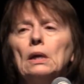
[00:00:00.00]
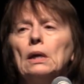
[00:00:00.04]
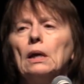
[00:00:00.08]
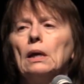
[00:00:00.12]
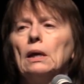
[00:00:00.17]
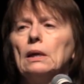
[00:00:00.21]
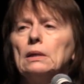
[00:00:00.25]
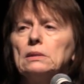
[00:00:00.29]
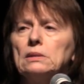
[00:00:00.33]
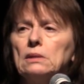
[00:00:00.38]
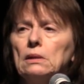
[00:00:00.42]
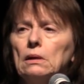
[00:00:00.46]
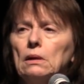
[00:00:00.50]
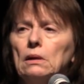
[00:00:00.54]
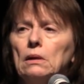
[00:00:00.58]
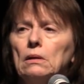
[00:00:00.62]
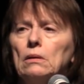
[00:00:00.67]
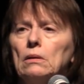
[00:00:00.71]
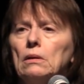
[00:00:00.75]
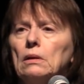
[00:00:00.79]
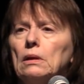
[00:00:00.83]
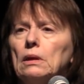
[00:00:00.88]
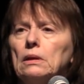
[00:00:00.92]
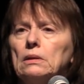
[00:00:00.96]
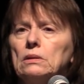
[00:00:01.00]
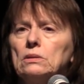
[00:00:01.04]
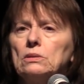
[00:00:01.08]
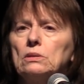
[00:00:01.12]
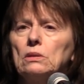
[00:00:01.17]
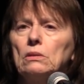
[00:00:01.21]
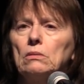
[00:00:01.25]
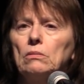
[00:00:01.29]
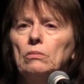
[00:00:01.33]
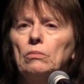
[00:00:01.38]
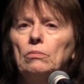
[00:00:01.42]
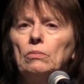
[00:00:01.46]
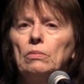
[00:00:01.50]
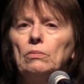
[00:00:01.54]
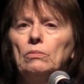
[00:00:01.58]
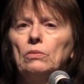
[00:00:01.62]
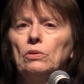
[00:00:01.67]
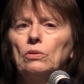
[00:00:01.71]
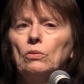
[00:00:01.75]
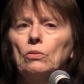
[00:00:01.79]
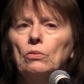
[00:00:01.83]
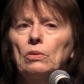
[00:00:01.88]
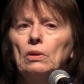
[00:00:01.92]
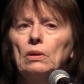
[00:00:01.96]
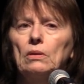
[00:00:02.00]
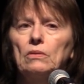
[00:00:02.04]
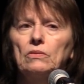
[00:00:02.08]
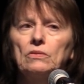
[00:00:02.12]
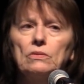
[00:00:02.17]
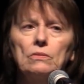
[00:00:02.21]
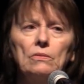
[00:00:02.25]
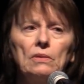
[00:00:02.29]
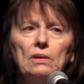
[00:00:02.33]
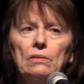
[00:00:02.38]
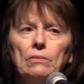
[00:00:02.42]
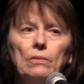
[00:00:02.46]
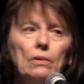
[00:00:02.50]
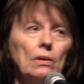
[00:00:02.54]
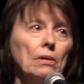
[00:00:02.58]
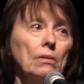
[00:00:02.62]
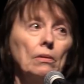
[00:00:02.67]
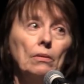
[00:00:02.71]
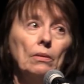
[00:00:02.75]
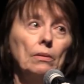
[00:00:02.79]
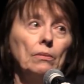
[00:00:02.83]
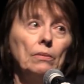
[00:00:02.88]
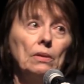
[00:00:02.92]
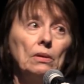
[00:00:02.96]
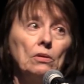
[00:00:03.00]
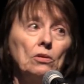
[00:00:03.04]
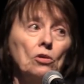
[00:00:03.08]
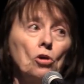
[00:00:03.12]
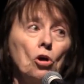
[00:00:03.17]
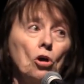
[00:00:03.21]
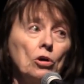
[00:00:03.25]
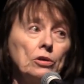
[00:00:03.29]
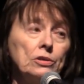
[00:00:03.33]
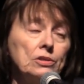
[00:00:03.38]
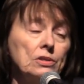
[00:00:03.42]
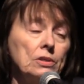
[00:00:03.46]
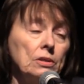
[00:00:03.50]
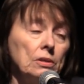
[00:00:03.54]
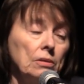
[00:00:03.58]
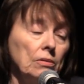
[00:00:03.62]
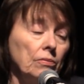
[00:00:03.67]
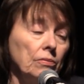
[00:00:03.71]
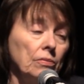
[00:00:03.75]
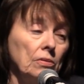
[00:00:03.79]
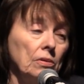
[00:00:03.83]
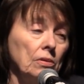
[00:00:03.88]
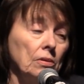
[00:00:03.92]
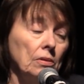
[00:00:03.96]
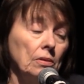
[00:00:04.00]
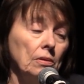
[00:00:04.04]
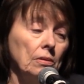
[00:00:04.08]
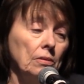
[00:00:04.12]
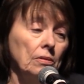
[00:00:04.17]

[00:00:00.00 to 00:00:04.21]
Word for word: has, uh, has uh, you know, has I mean, caused the, the,